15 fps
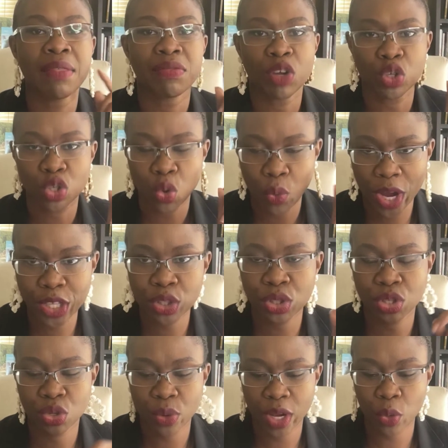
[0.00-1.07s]
There's a way to
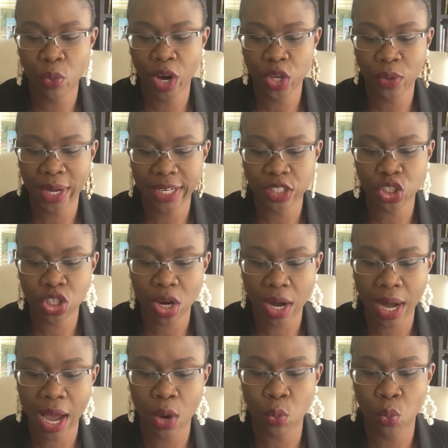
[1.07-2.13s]
do it where you can
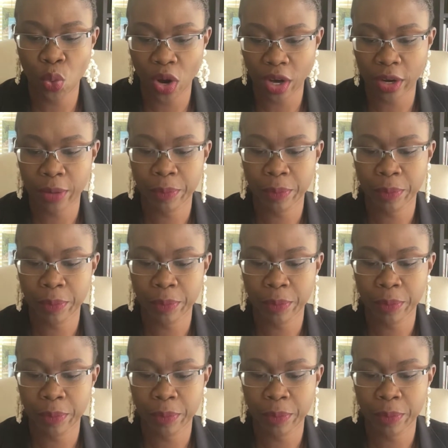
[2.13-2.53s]
chart at work.